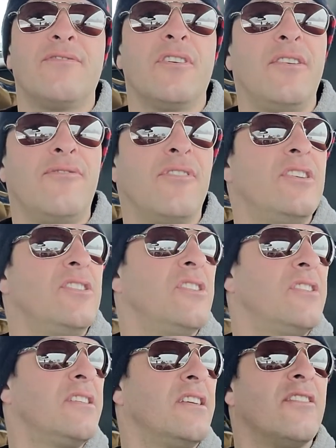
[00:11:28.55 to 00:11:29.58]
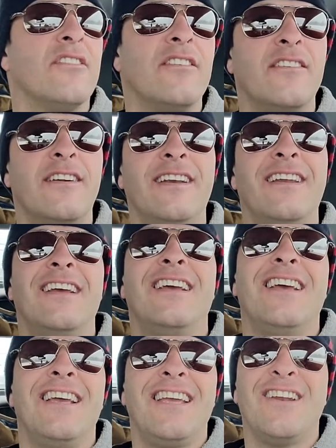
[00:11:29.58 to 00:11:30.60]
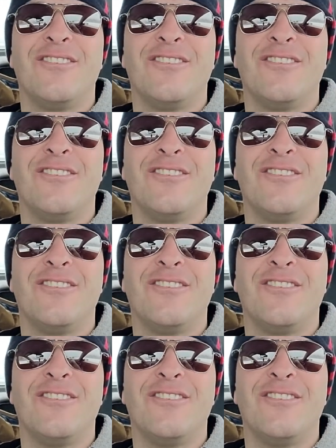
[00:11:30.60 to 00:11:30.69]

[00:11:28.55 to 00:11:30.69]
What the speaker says: Frilly Fringes and her, and,